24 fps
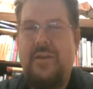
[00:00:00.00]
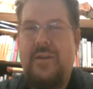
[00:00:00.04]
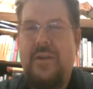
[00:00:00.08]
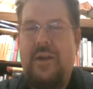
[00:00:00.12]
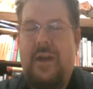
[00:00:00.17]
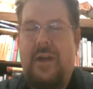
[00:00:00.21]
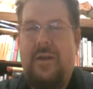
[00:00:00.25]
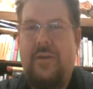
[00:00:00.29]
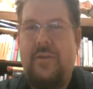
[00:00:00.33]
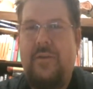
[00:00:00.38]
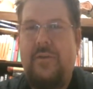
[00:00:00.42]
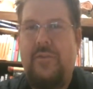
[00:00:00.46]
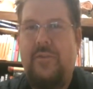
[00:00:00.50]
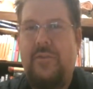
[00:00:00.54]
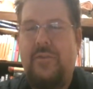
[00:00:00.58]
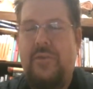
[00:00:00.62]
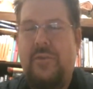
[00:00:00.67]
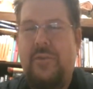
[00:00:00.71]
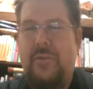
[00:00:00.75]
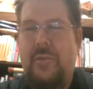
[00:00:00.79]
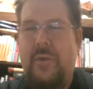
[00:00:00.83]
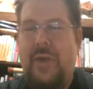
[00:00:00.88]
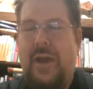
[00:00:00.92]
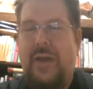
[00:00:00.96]
I don't know
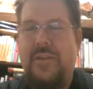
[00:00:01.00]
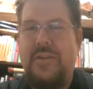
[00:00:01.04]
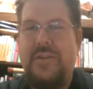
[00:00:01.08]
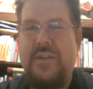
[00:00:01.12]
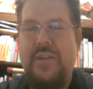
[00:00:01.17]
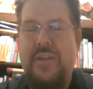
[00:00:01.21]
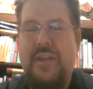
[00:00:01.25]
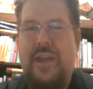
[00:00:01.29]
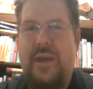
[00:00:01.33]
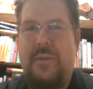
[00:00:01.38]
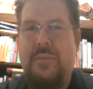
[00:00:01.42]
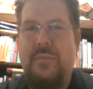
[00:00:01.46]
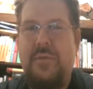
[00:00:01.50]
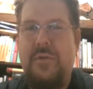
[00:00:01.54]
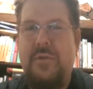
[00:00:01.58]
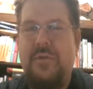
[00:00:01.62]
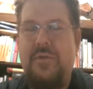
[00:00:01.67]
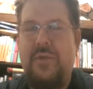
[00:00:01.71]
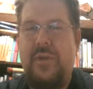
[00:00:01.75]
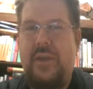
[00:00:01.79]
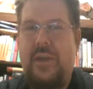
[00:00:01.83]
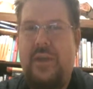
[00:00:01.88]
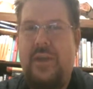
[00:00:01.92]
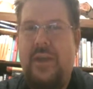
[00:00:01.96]
if you guys seen that
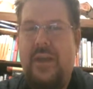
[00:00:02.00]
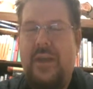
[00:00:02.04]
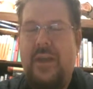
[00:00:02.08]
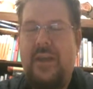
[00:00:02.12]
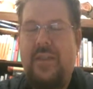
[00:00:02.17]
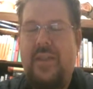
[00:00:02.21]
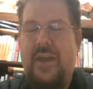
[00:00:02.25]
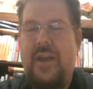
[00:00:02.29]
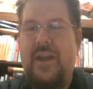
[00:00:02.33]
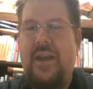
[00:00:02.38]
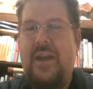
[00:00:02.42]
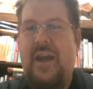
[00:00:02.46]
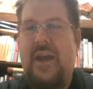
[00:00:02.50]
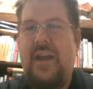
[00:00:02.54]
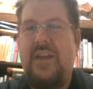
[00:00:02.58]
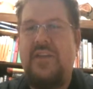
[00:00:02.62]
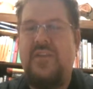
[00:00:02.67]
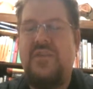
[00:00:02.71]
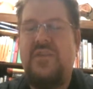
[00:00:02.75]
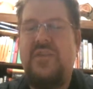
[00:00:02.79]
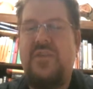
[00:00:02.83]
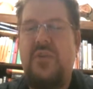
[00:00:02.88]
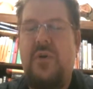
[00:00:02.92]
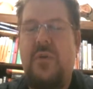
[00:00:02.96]
movie. That guy
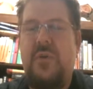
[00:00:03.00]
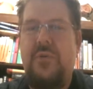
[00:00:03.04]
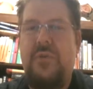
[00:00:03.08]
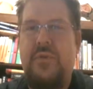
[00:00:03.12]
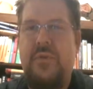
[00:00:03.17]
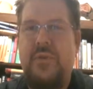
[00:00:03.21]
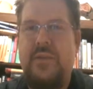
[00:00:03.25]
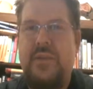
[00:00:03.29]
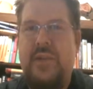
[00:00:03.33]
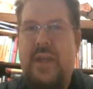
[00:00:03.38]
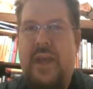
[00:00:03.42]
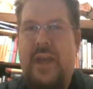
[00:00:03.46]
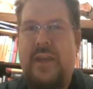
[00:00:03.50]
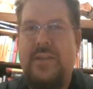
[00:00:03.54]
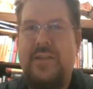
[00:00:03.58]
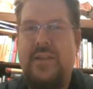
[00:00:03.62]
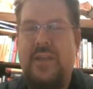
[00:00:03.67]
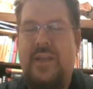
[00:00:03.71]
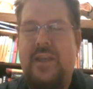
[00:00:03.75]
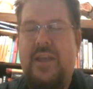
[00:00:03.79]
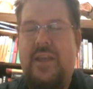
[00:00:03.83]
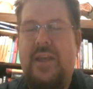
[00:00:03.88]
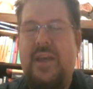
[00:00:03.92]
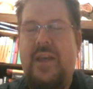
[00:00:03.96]
is so
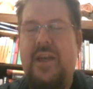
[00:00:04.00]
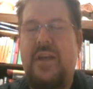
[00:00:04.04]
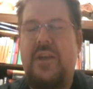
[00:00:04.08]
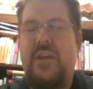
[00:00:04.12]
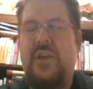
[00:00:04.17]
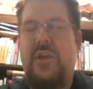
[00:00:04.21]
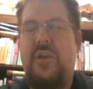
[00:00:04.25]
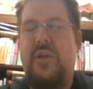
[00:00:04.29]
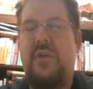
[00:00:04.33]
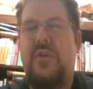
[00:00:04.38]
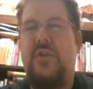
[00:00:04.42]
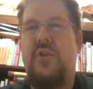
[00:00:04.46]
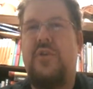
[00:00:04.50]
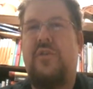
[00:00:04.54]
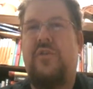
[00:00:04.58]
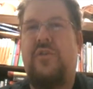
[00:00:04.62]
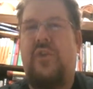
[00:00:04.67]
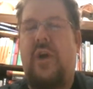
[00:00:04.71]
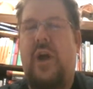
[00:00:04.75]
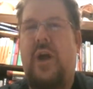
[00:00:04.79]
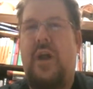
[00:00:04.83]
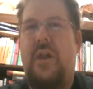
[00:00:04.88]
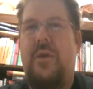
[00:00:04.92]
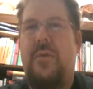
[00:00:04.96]
enthusiastic. He had a huge
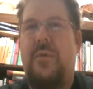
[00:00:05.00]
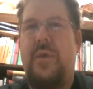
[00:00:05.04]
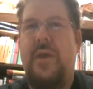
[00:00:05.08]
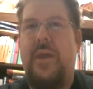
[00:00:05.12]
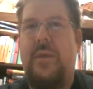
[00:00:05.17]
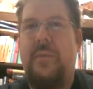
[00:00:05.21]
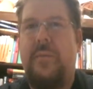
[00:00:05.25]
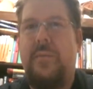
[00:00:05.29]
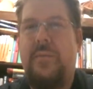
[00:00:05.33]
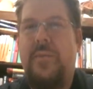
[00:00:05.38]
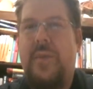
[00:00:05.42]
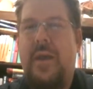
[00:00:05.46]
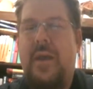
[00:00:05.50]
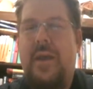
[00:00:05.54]
following.